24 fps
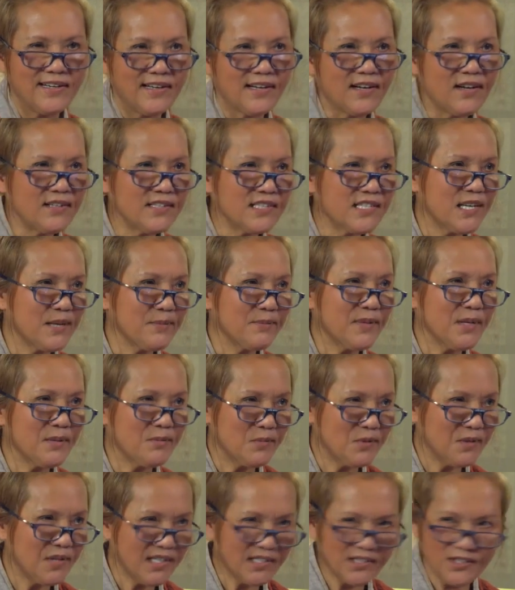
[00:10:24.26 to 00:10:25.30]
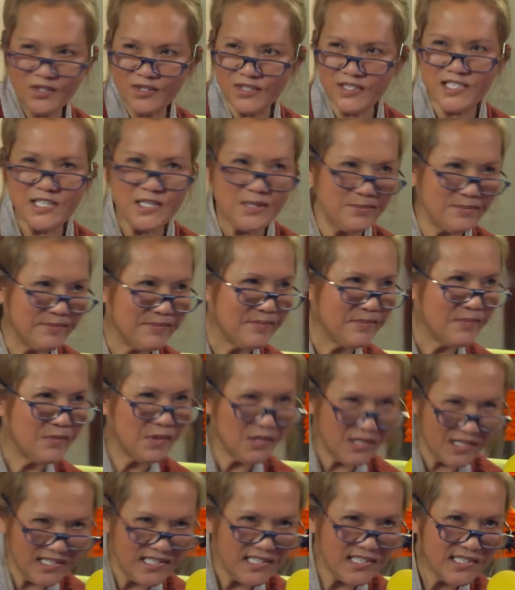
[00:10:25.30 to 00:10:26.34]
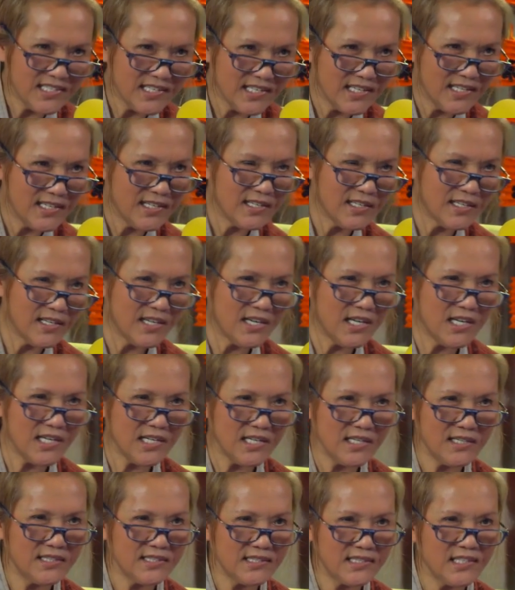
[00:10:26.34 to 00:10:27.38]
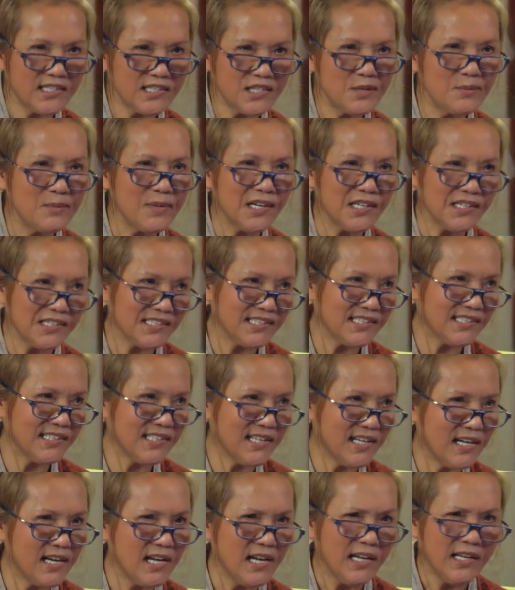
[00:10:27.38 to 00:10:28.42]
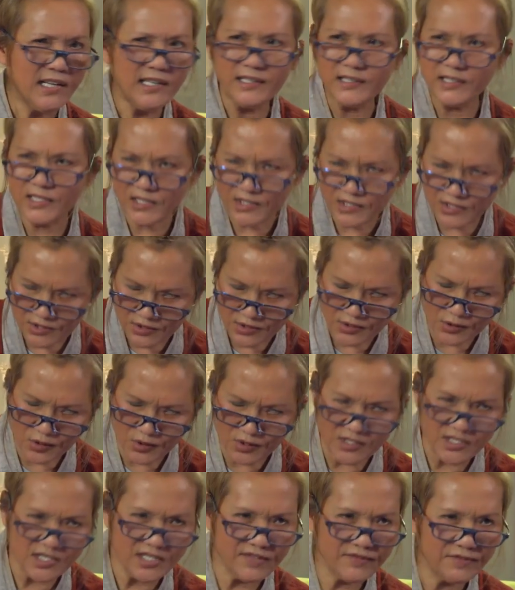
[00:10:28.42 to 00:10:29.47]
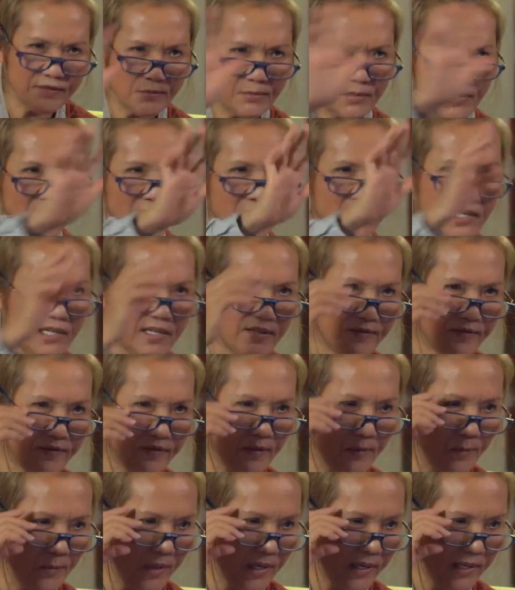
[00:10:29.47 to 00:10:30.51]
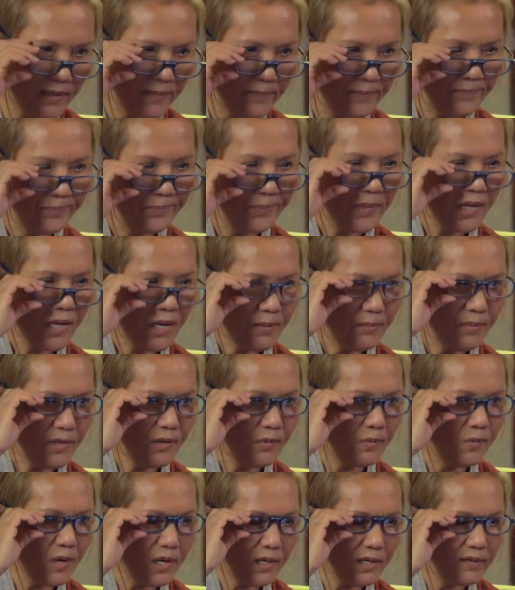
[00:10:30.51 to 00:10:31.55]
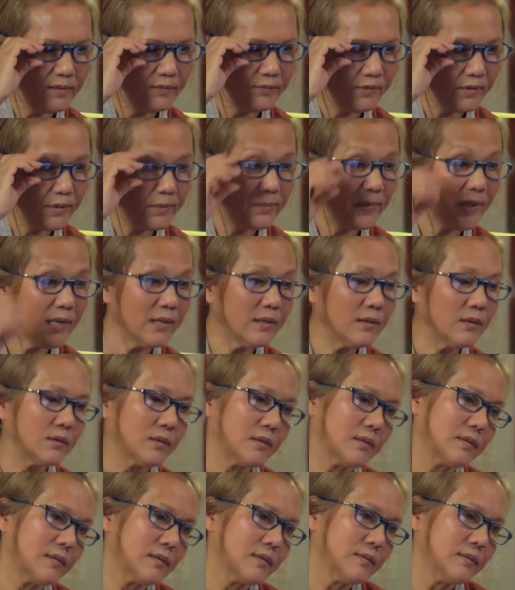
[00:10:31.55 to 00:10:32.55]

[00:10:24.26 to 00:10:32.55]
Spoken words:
concept that Buddha taught him. Or these 60 monks. Yeah, he taught different body, different way. But one of the method